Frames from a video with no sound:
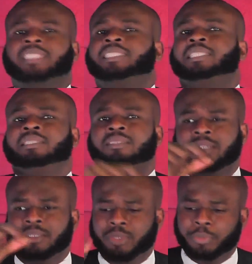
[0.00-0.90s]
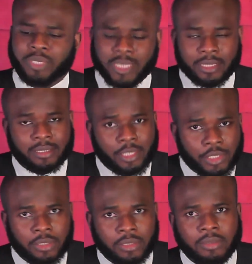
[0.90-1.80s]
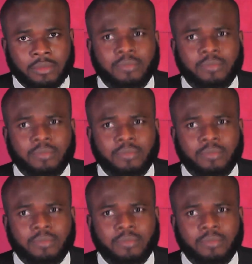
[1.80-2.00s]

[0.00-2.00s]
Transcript: the representation